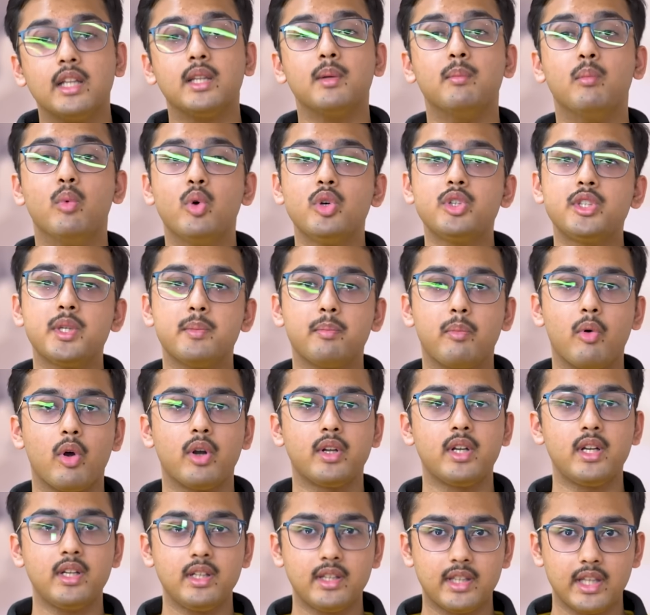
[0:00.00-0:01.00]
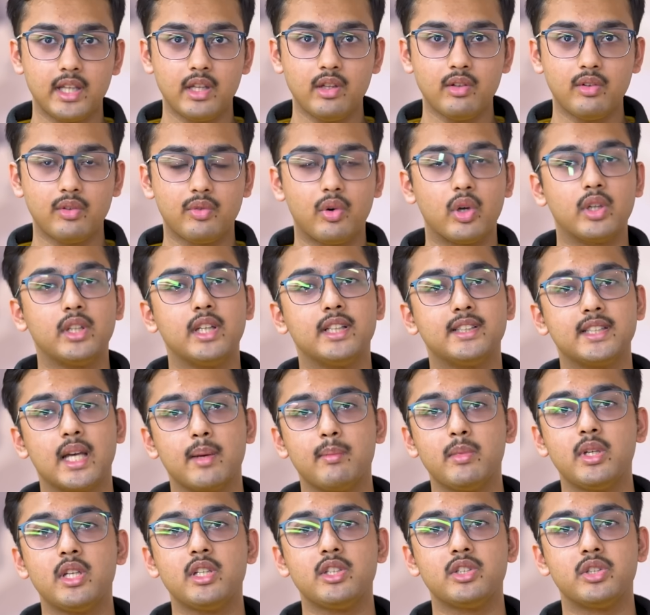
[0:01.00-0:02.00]
The most important thing for the
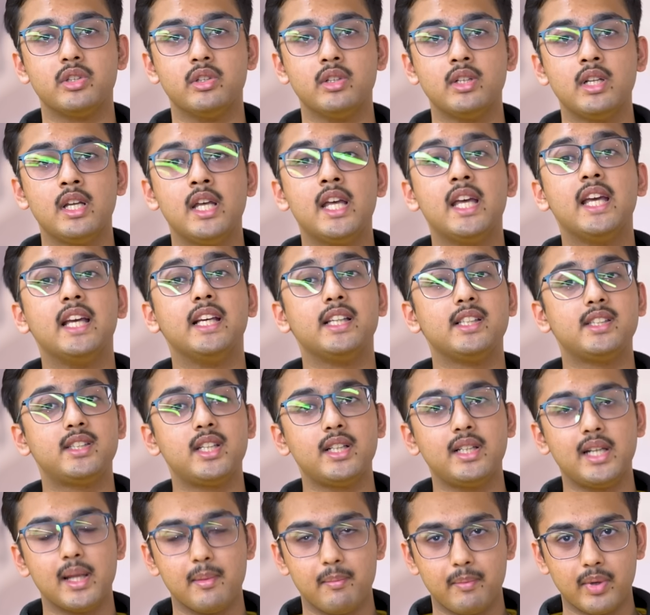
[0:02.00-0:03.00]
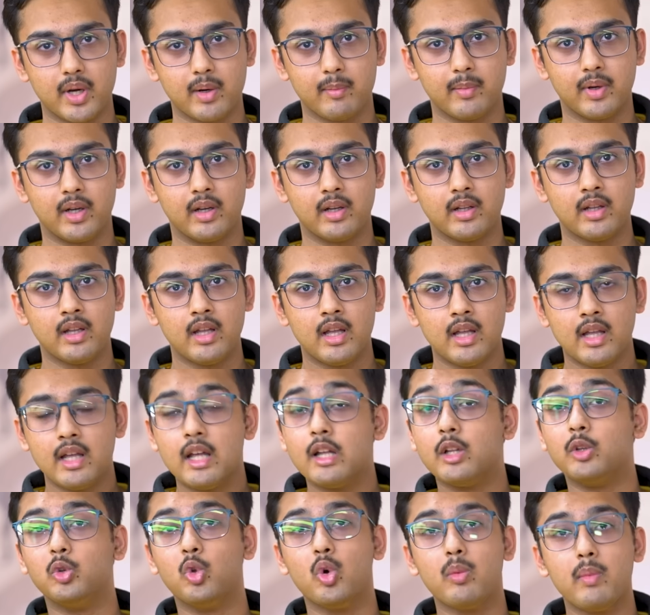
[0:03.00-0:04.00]
examination is the temperament.
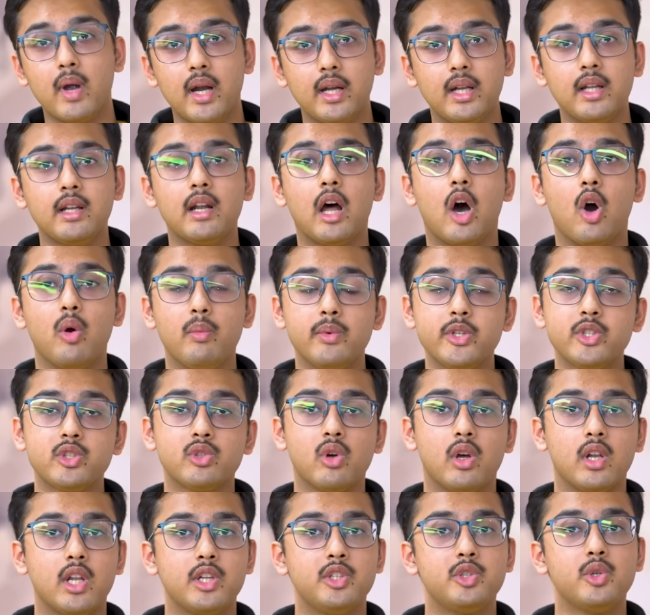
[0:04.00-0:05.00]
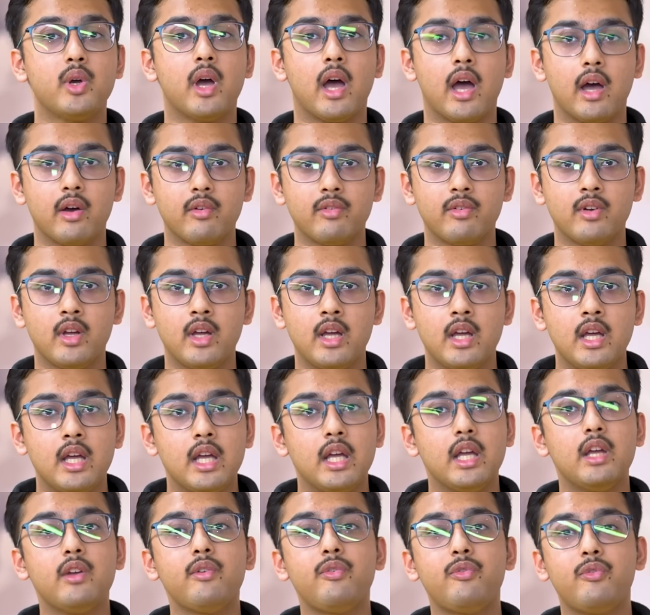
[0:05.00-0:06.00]
No matter how much knowledge you have,
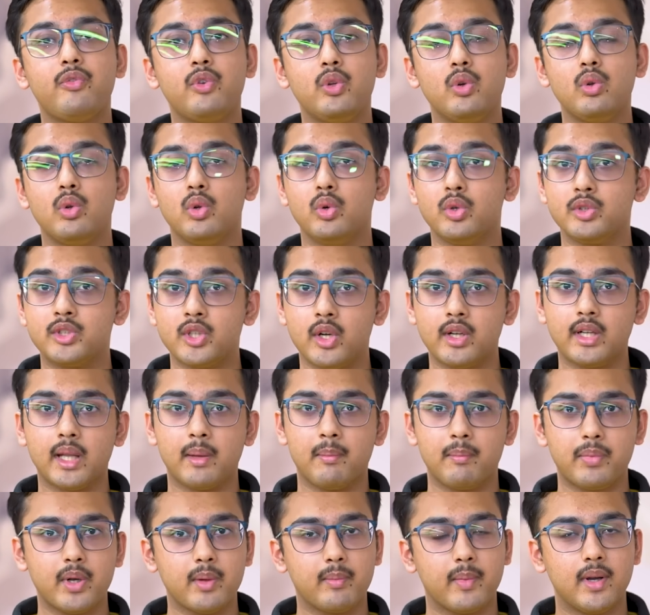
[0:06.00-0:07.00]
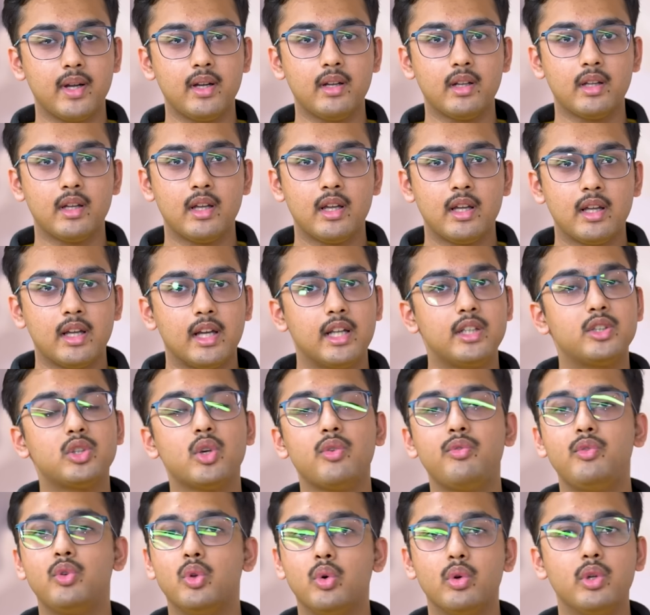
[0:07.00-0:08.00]
if you lose your temperament, it's
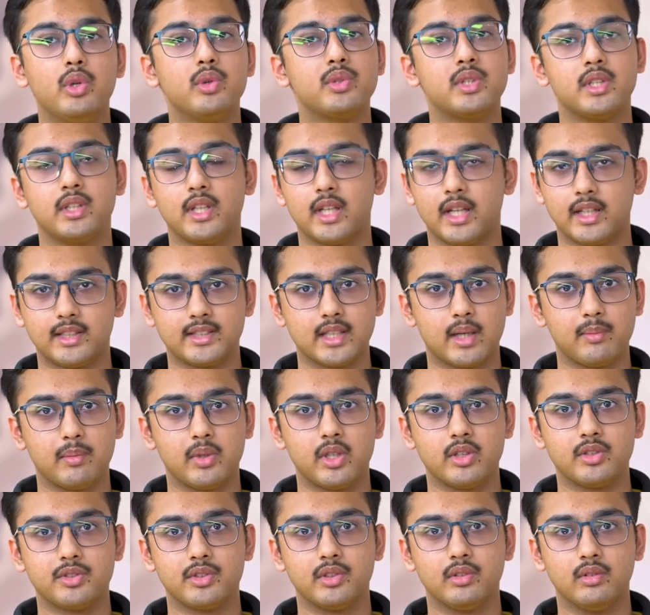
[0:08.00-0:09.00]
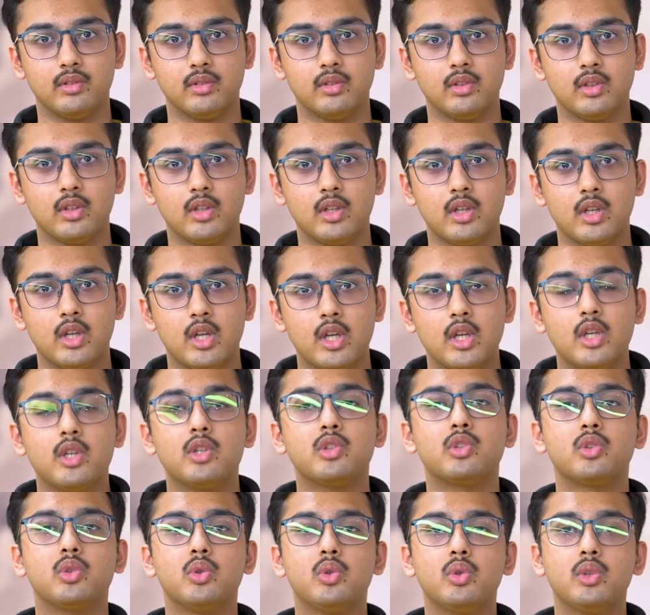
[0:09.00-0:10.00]
of no use in the examination.
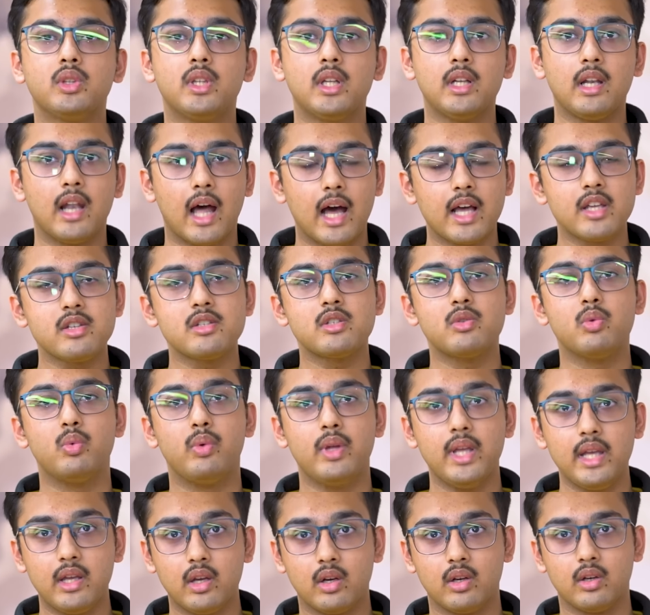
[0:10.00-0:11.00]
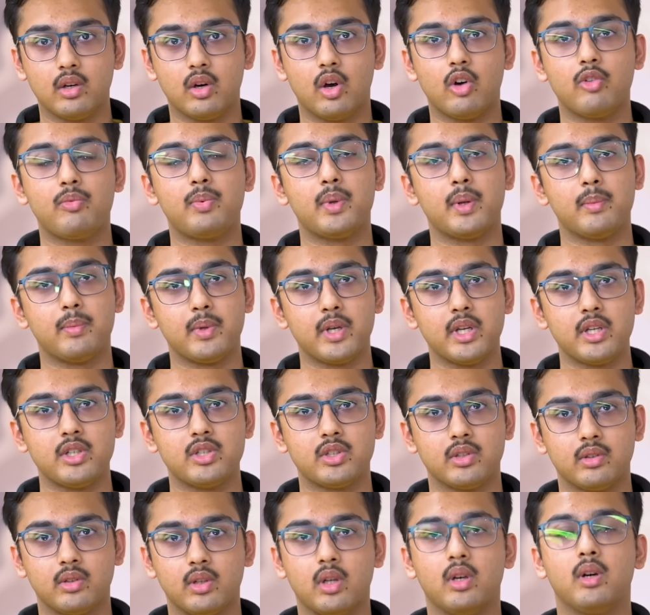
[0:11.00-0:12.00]
So the last week of
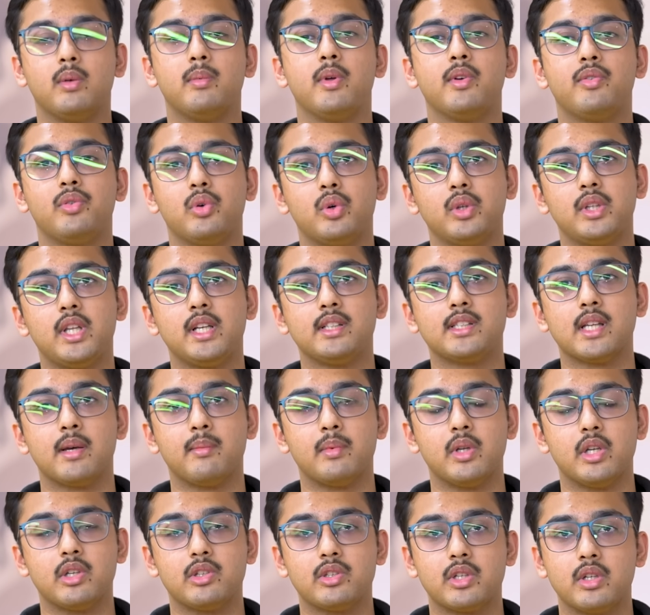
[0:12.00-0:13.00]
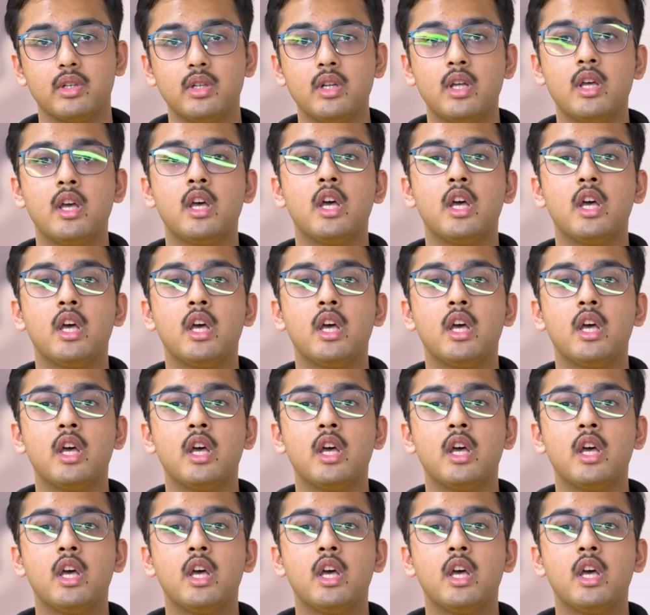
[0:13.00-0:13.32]
preparation uh, before the examination